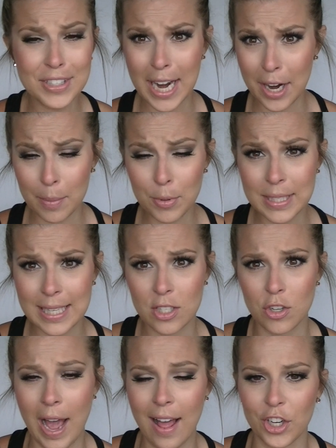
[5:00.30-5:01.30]
terrible
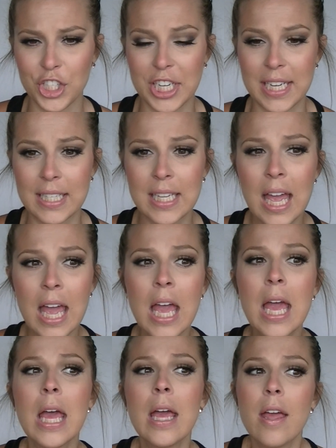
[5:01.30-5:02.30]
seasonal allergies.
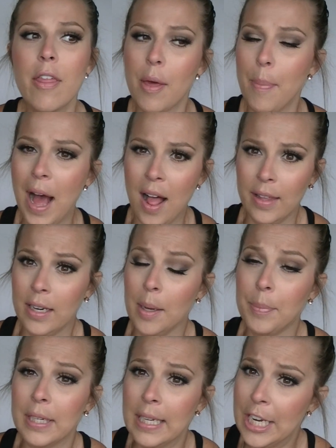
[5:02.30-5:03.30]
The pollen
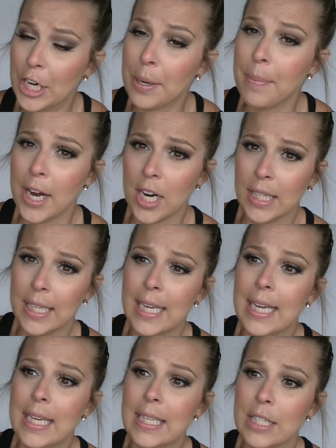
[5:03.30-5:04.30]
up in here in Maryland
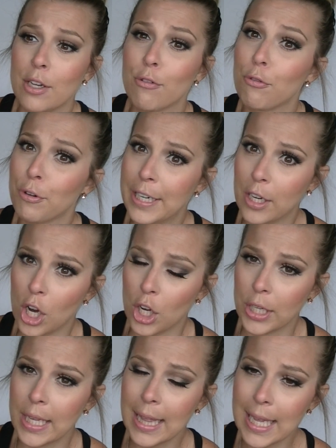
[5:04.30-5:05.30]
is
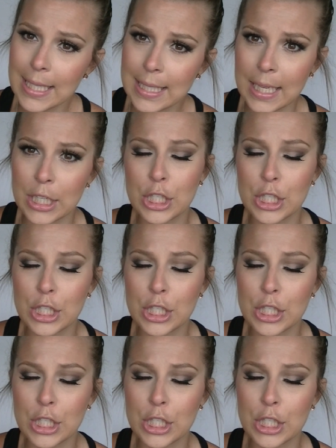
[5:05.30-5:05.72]
redonkulous.